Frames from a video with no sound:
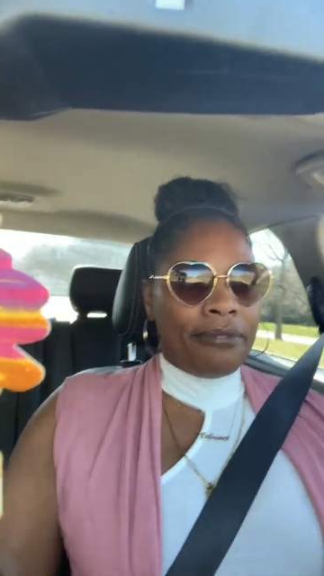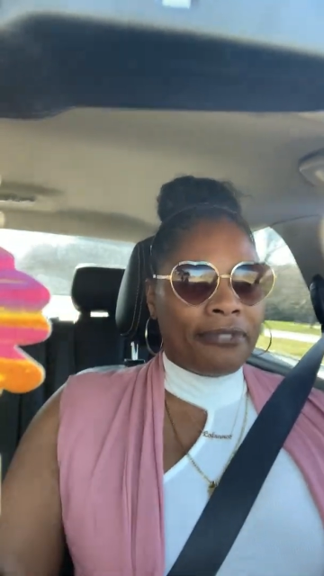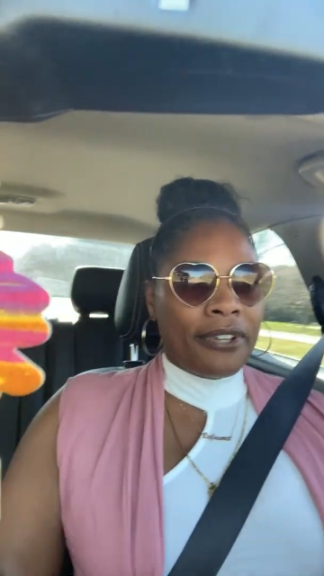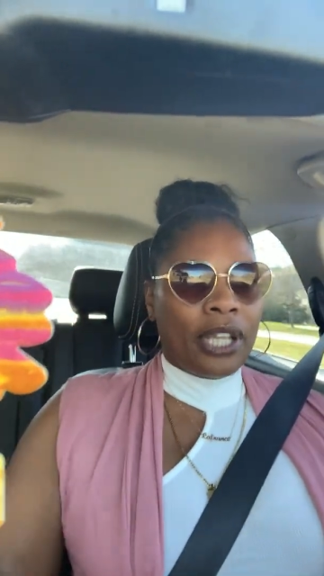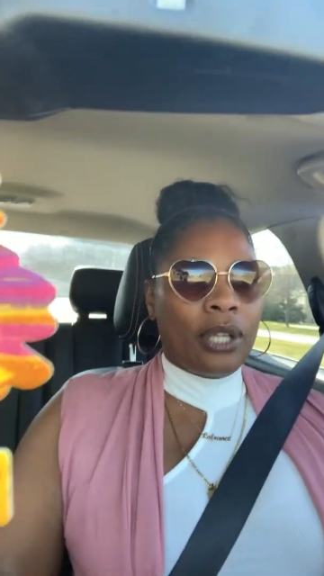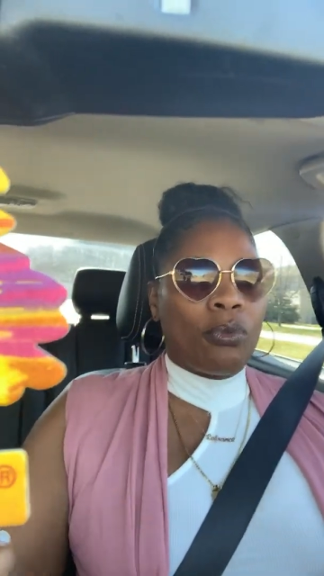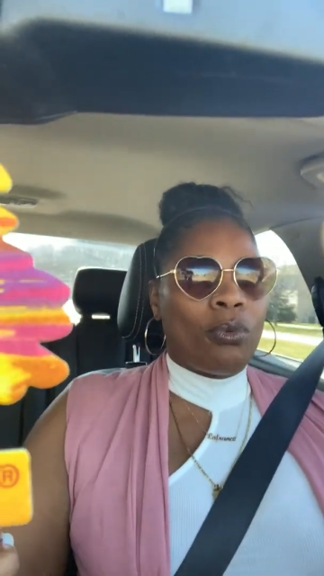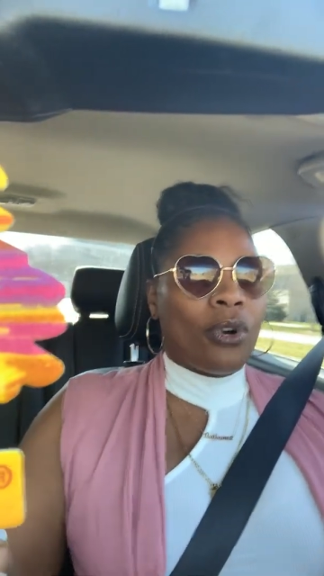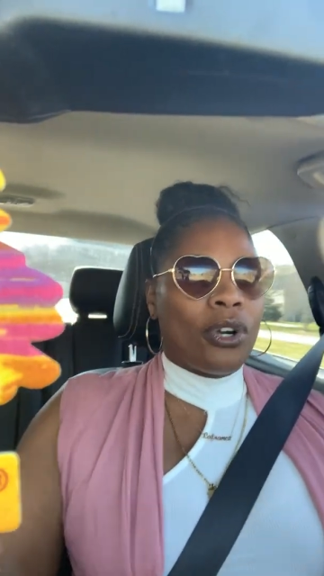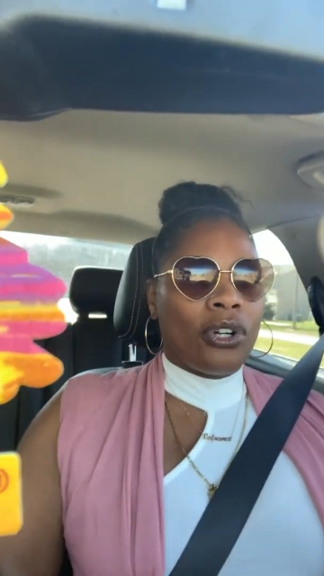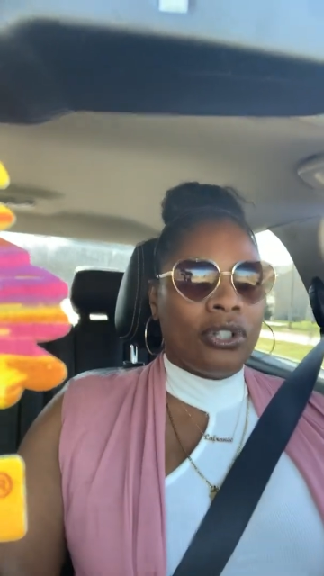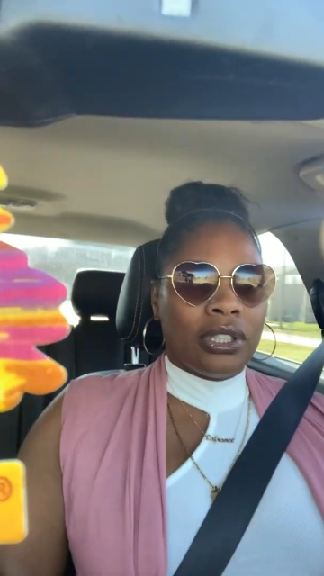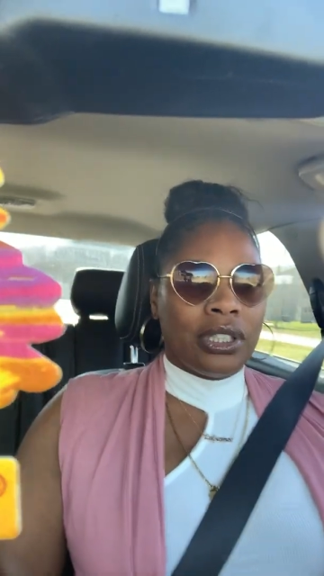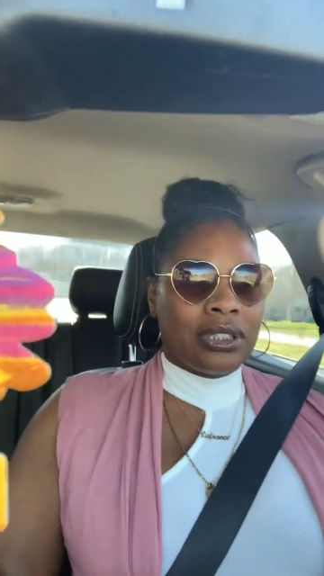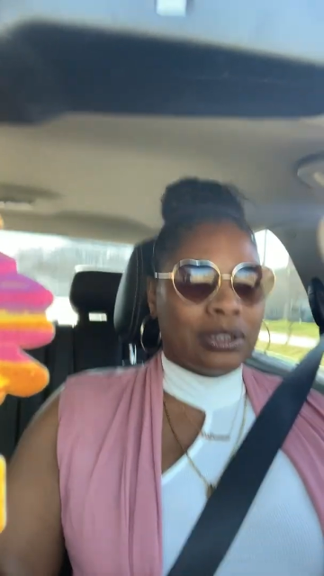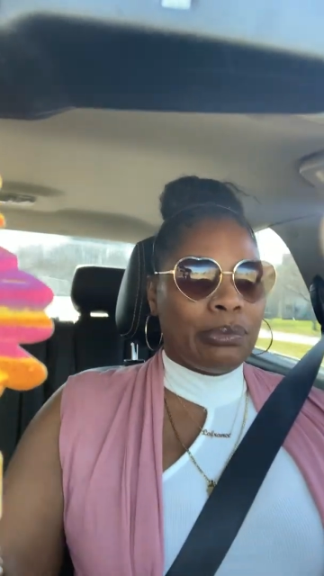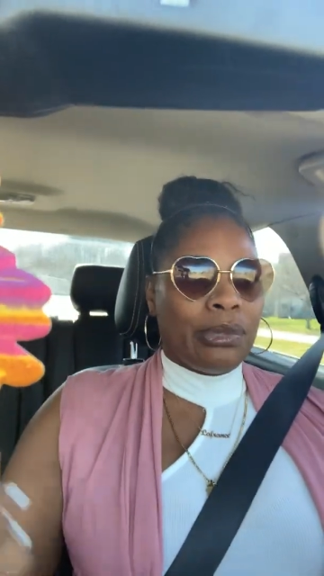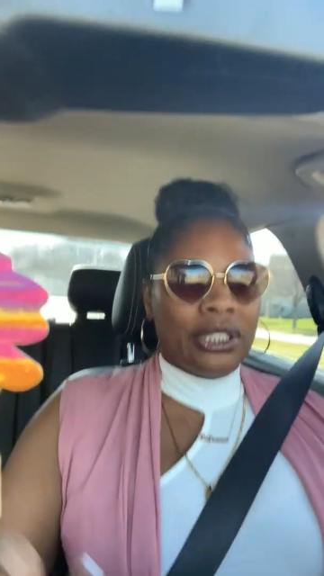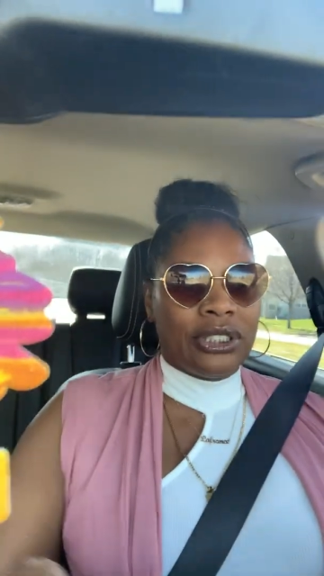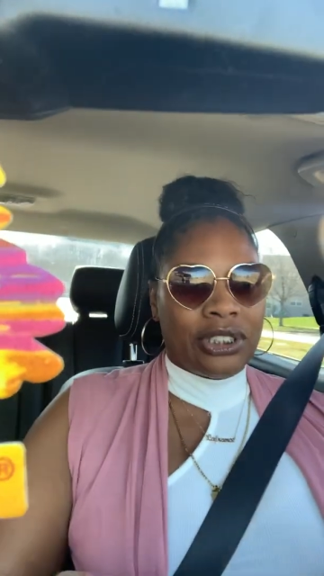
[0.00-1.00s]
fake world
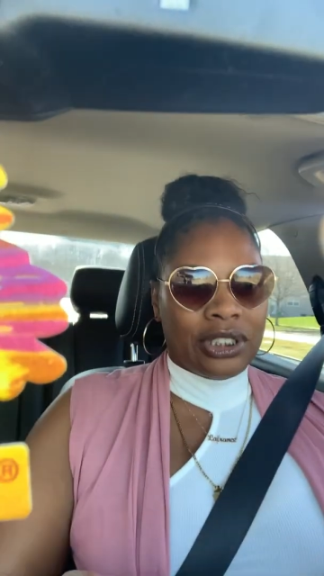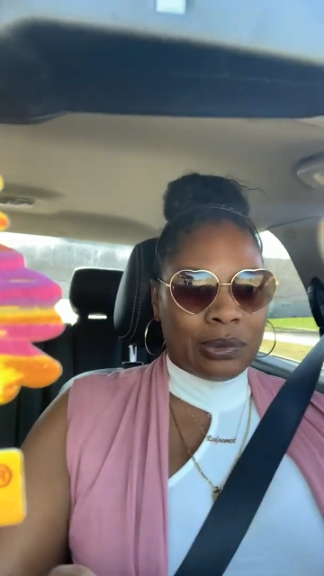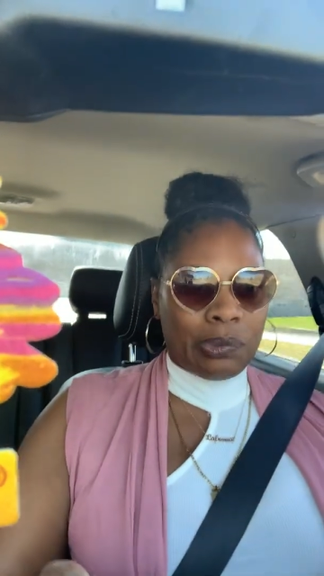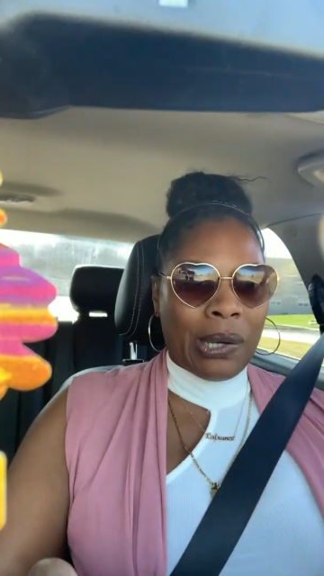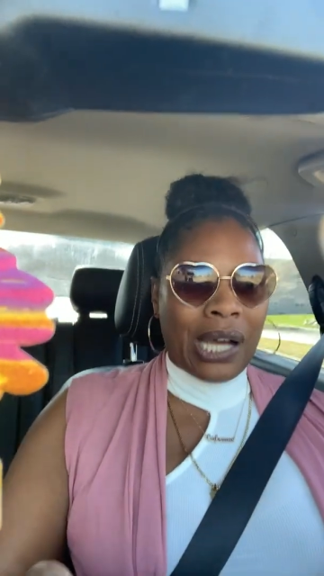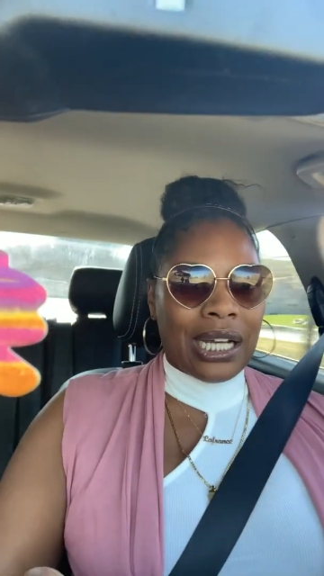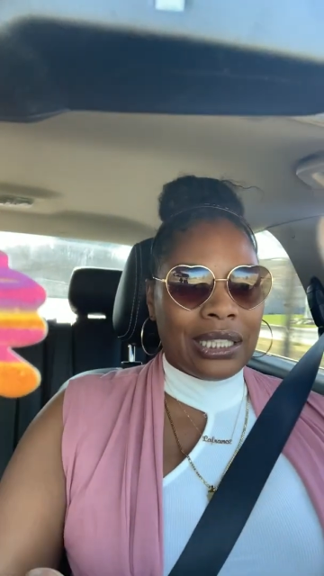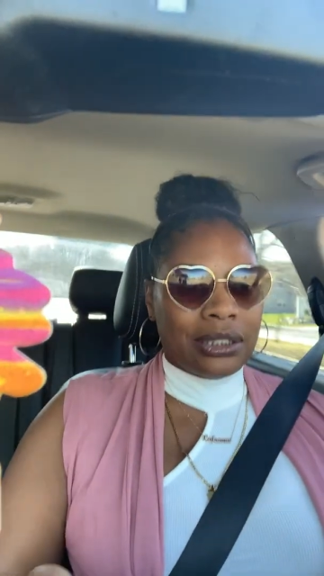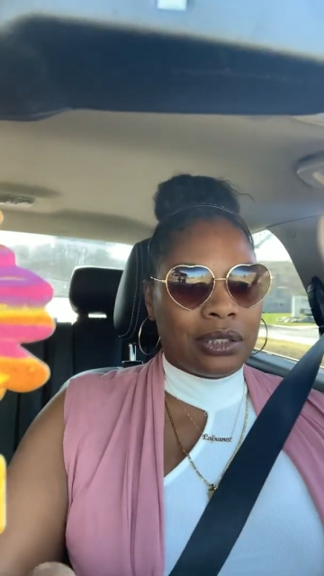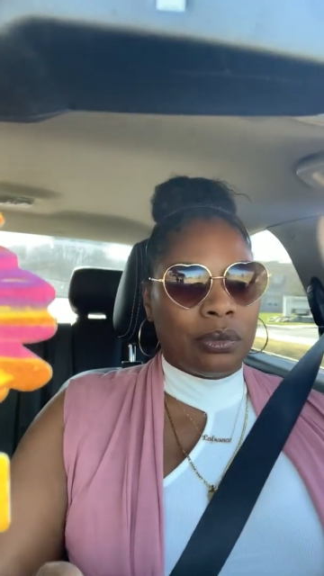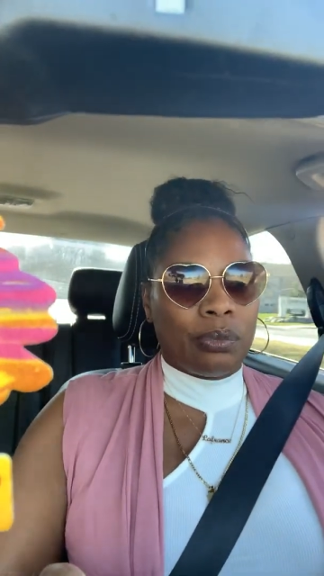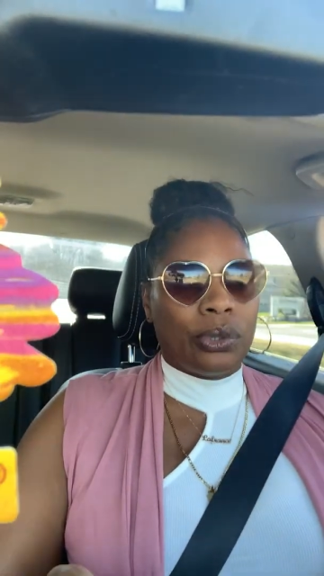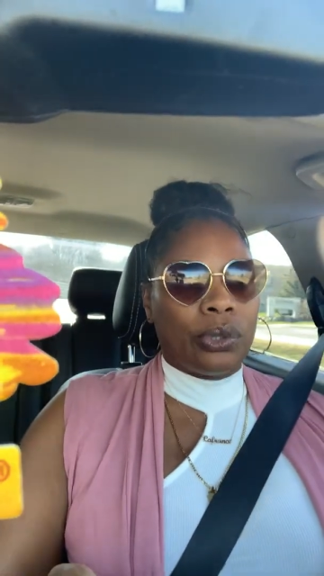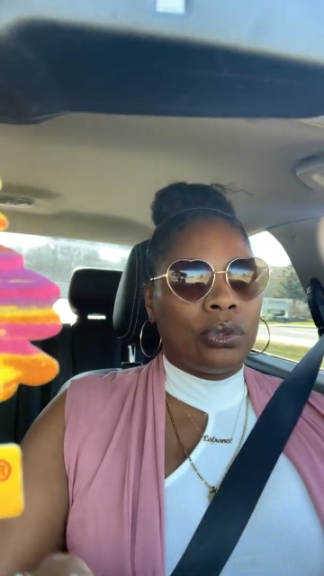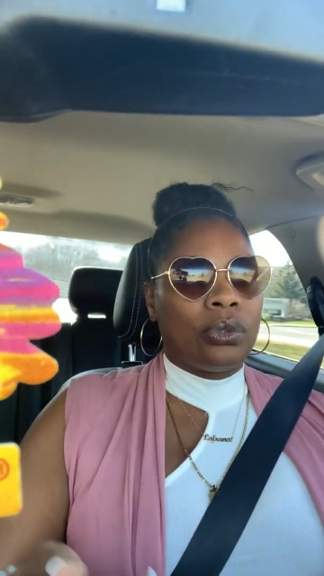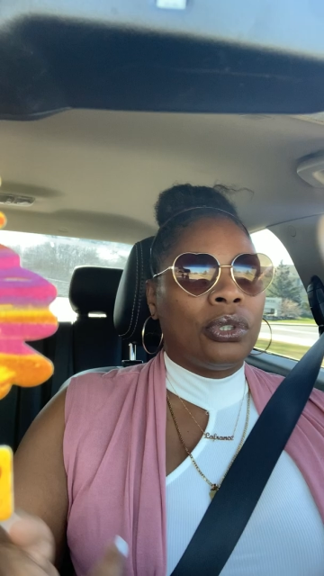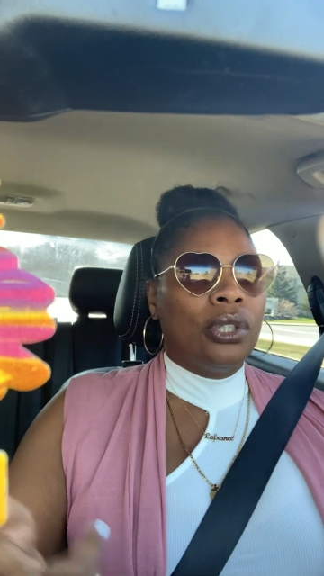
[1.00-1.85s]
as much as possible,